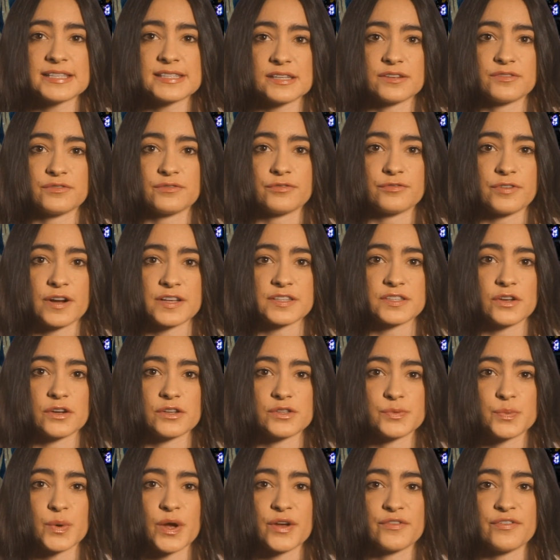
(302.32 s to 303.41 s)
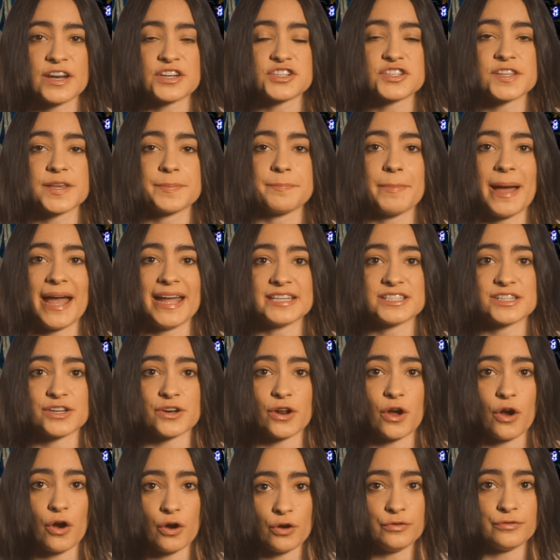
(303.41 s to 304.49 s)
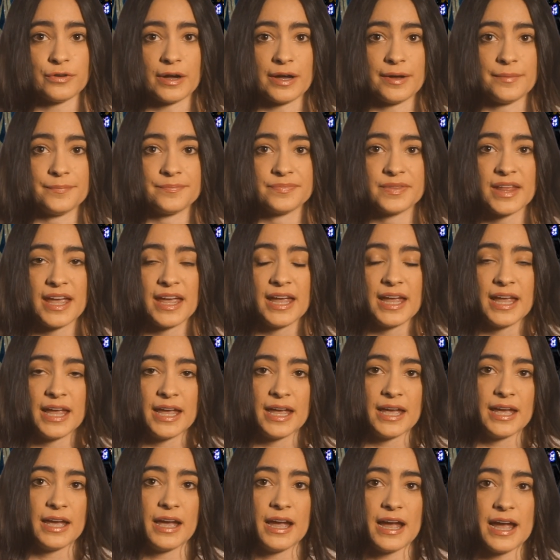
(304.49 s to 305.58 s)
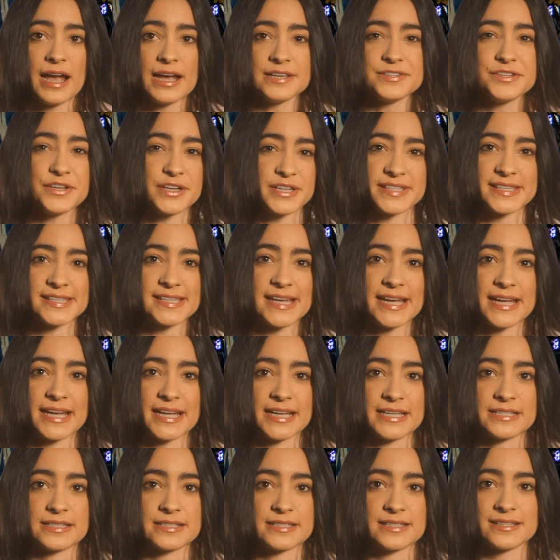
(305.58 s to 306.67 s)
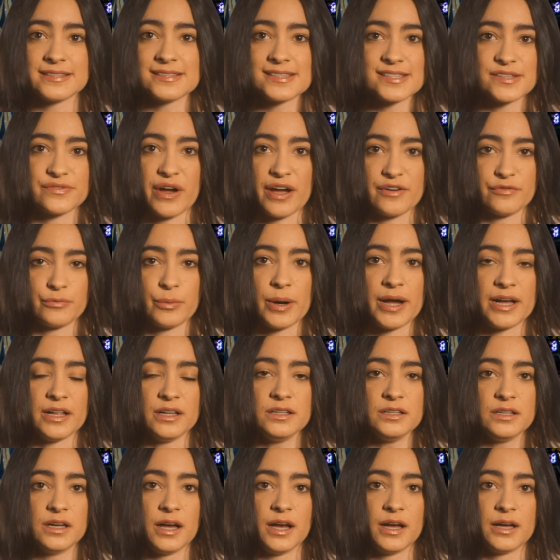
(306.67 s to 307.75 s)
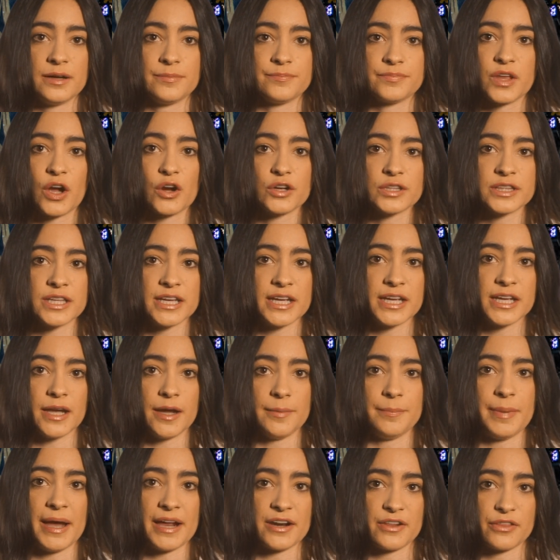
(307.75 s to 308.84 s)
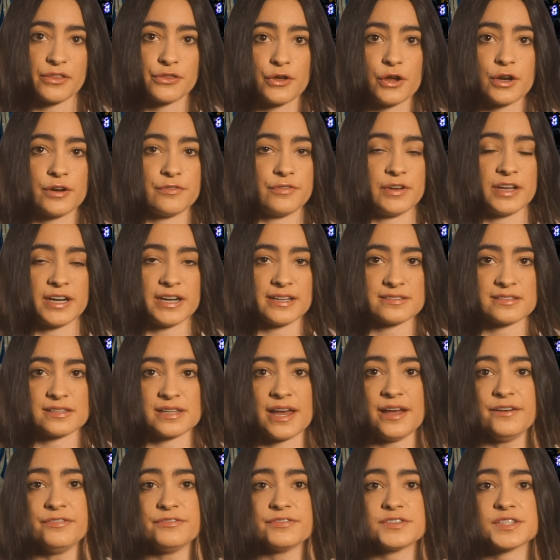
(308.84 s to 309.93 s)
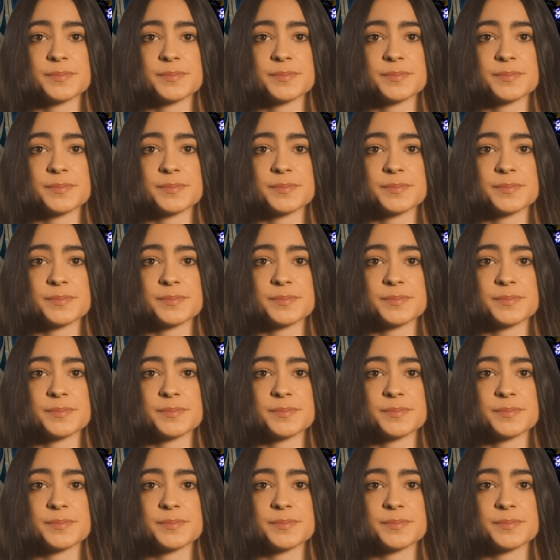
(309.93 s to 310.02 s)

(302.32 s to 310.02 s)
and frescoes were eventually painted over. As you can see, it didn't survive well. Only about a third of it is left,